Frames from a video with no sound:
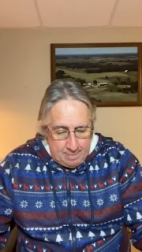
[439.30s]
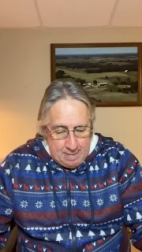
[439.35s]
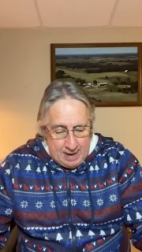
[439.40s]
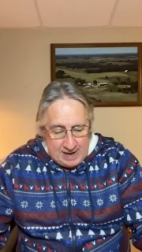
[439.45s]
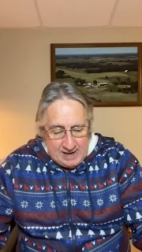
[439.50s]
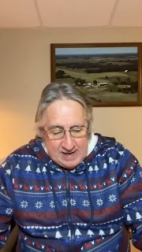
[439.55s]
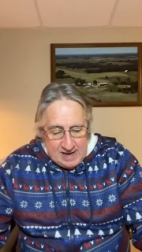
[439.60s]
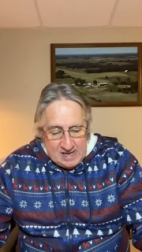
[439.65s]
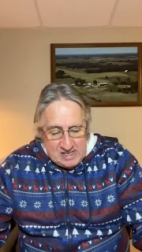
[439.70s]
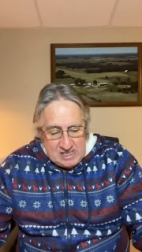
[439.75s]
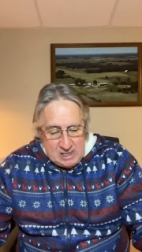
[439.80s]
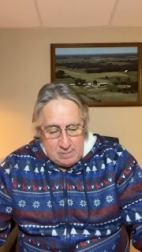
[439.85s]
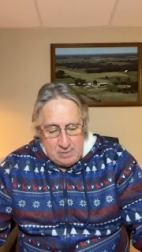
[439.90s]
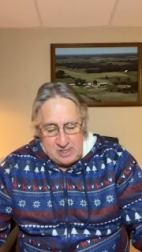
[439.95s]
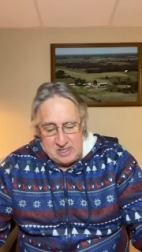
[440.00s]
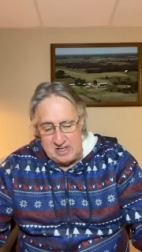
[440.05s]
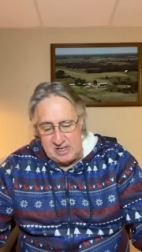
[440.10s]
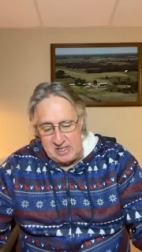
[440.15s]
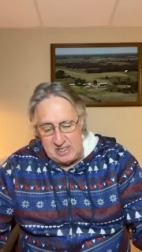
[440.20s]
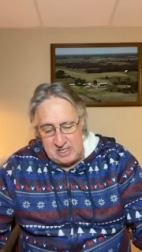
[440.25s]
Magnesium
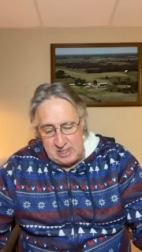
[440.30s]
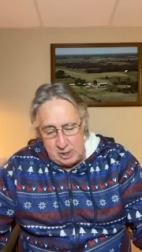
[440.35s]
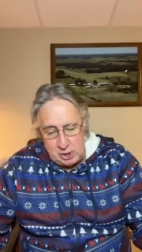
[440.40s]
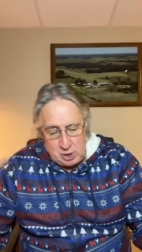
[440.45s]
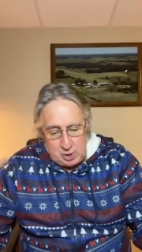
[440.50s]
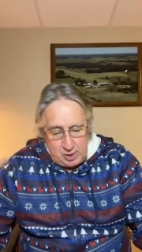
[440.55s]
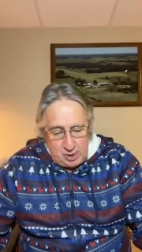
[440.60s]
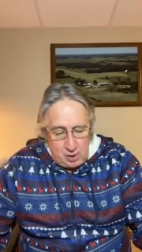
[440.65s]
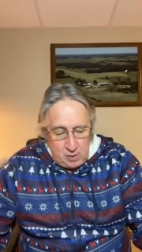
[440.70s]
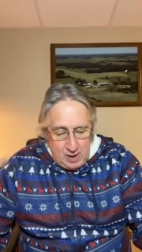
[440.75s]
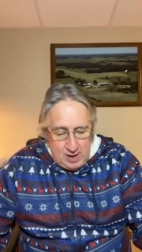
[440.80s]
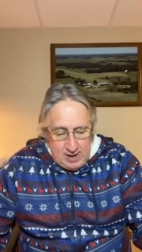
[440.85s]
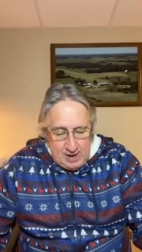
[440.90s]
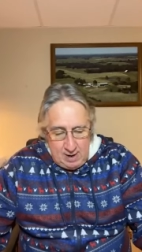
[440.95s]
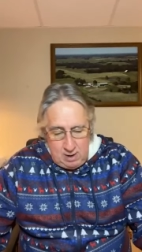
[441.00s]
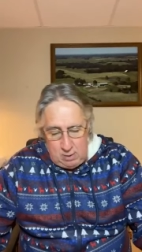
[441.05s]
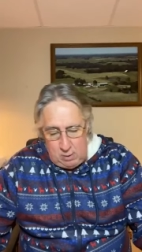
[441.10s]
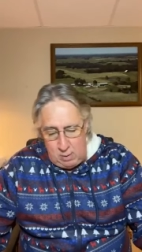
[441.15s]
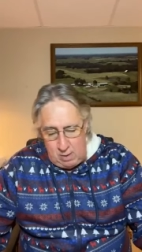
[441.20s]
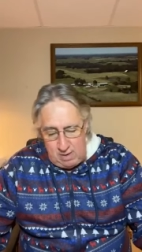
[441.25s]
is an essential
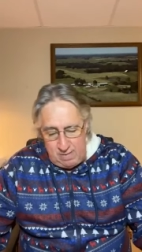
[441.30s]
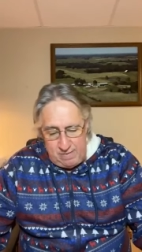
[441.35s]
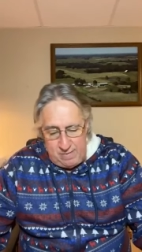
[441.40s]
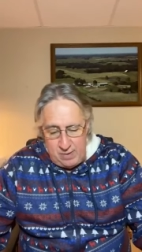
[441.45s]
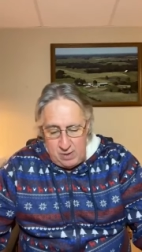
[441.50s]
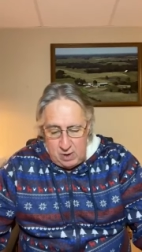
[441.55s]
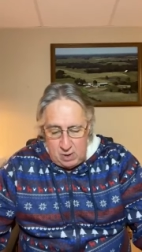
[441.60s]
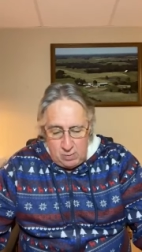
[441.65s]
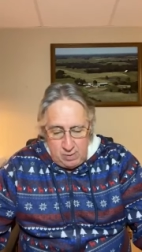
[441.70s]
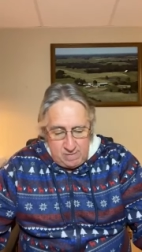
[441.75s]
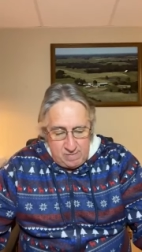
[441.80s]
ingredient, chlorophyll.